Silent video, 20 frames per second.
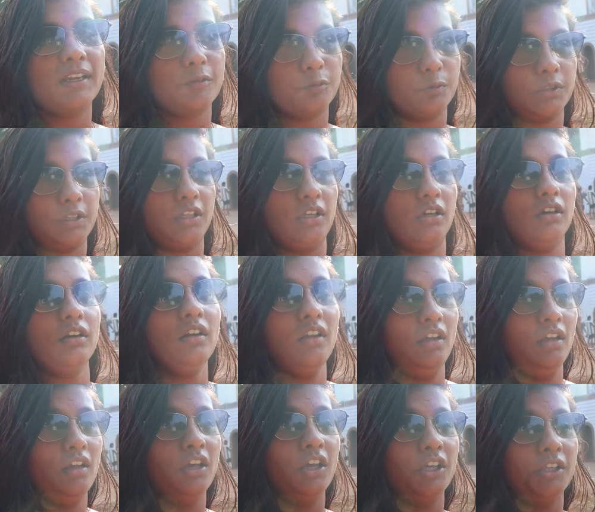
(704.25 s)
network here
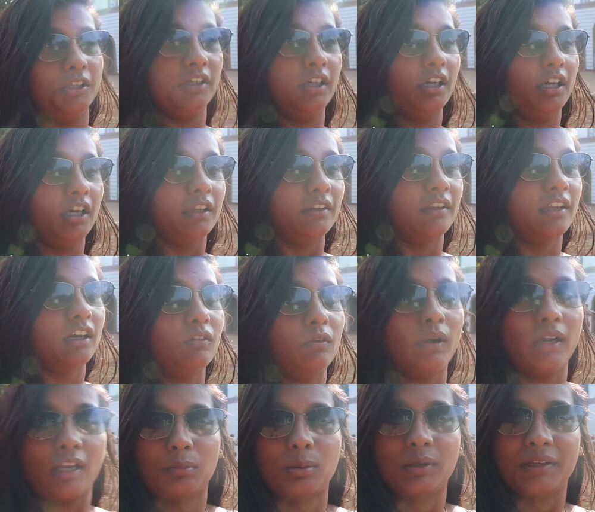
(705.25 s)
the
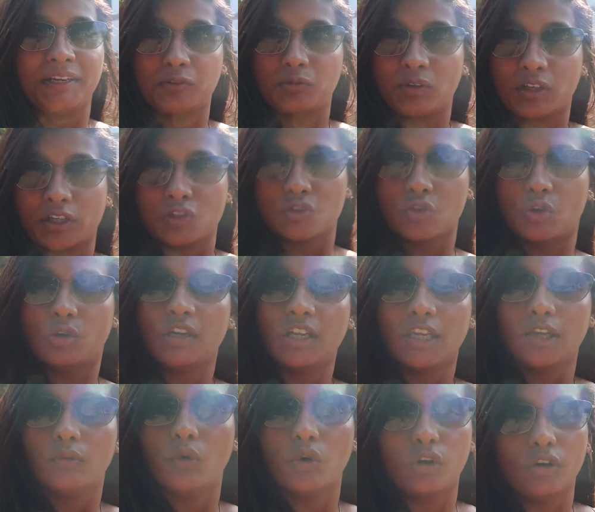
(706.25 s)
available network is
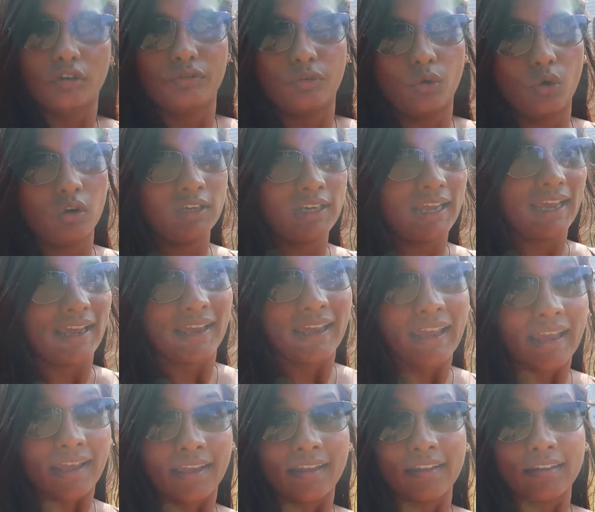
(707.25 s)
only Vodafone
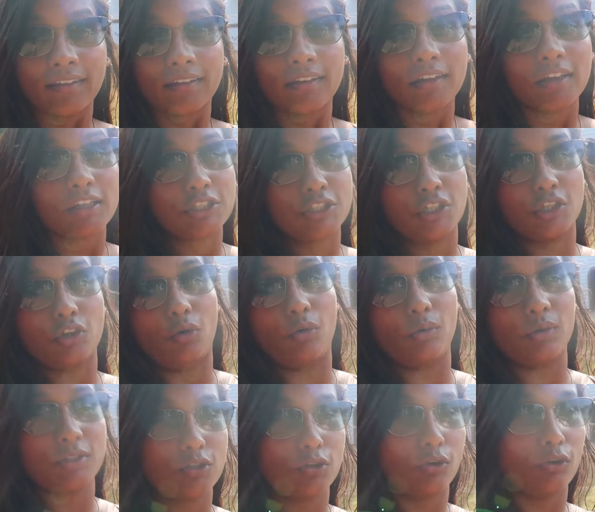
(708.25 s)
and
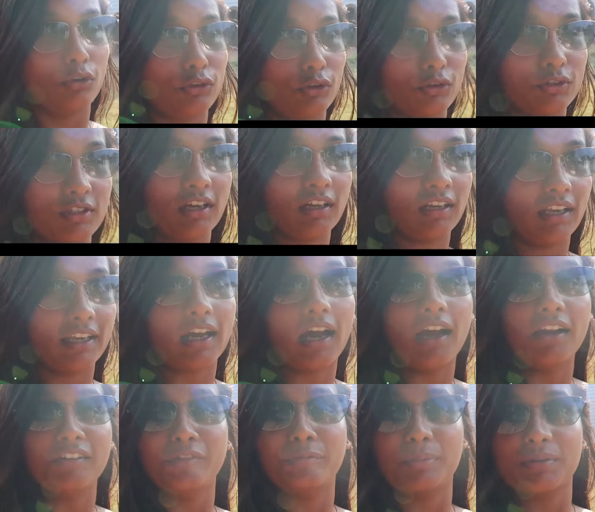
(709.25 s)
Jio so those are like
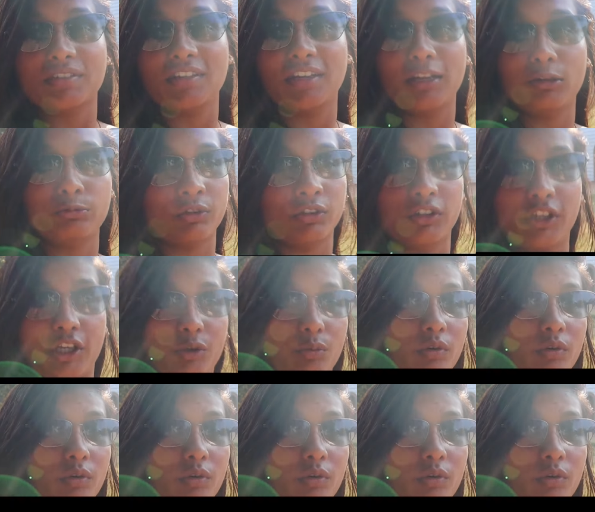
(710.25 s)
100% network that